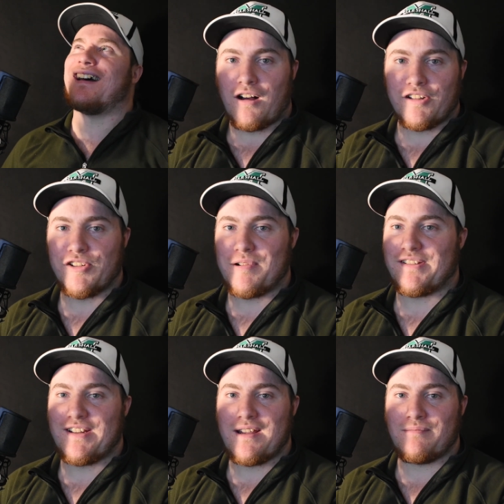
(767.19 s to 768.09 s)
Also, it
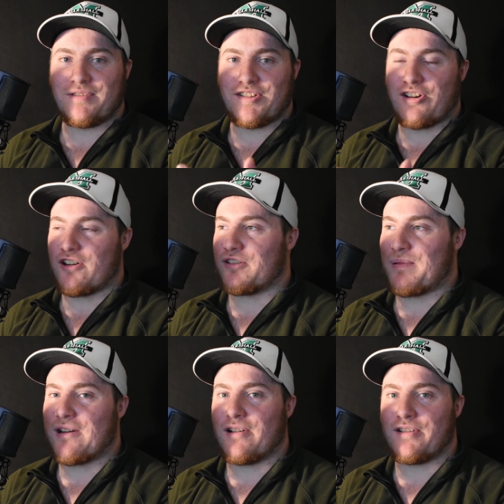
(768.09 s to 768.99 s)
seems Star's
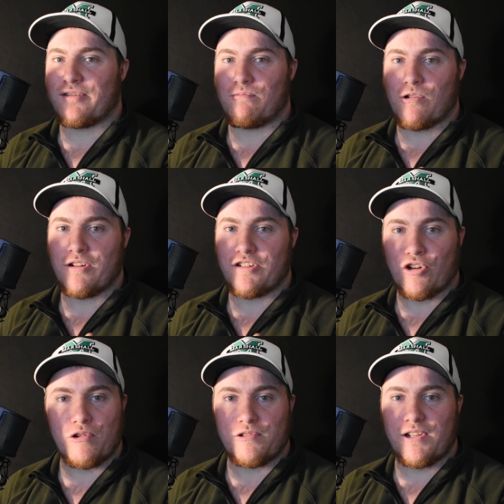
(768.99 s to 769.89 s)
parents weren't
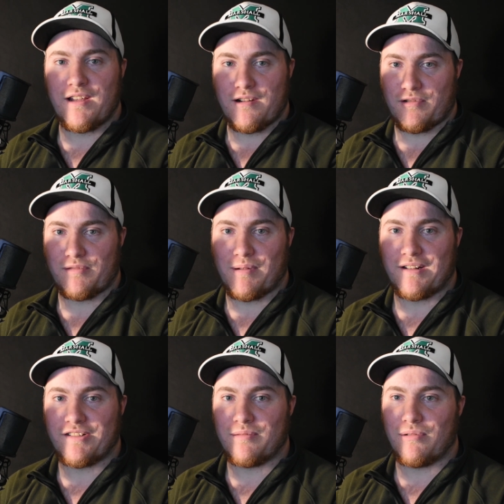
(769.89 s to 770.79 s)
totally
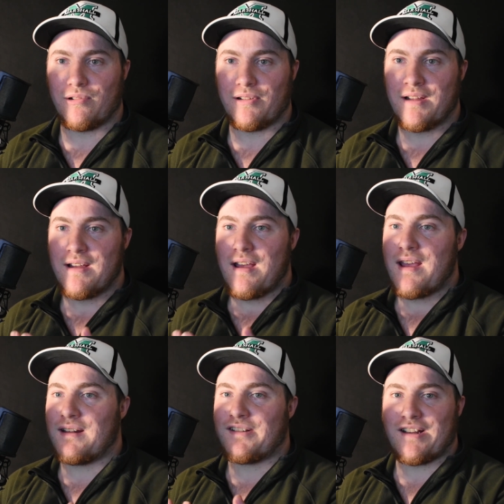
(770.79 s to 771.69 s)
irresponsible
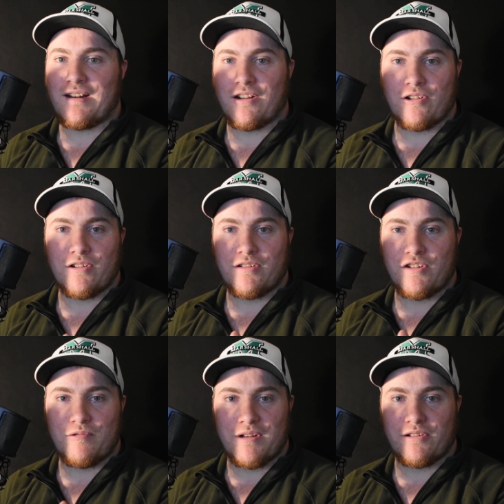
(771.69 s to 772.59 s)
in sending her
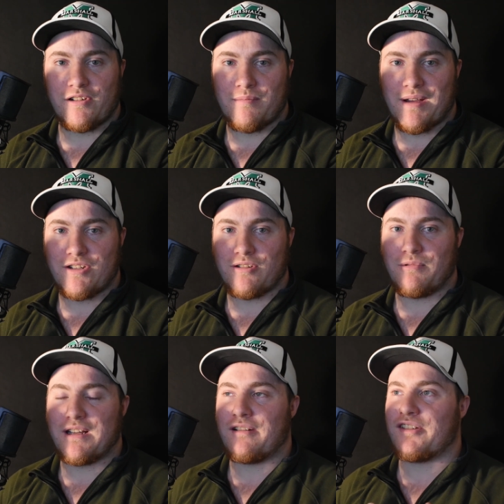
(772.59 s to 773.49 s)
to another dimension
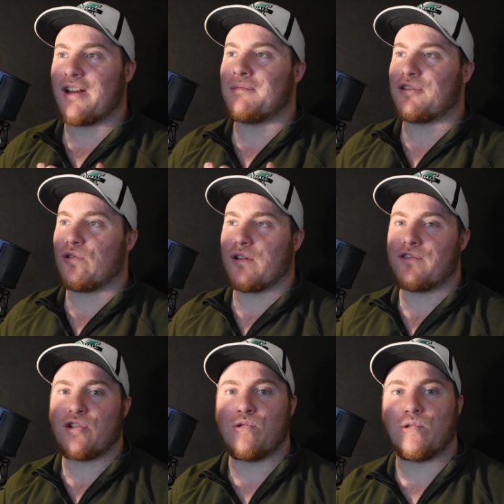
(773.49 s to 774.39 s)
without some sort of
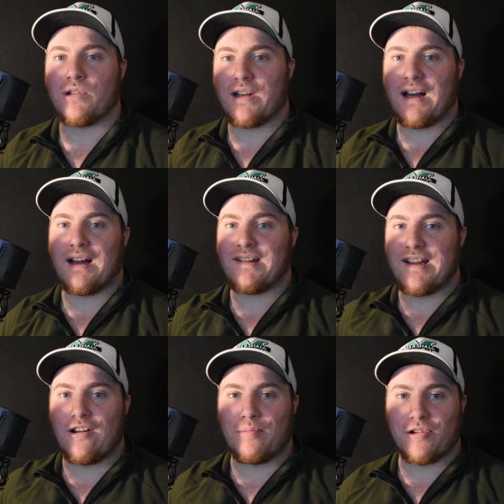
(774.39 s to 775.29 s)
tool or guide to
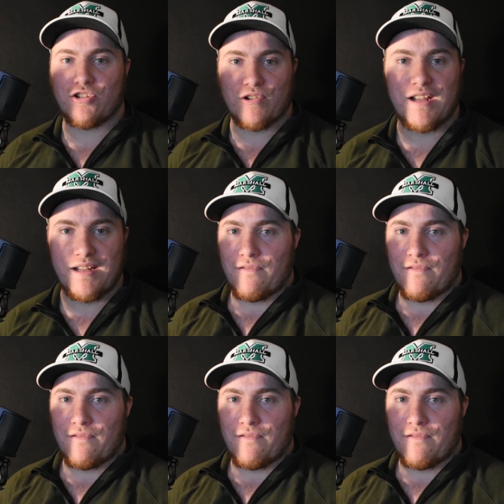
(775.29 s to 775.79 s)
help her train.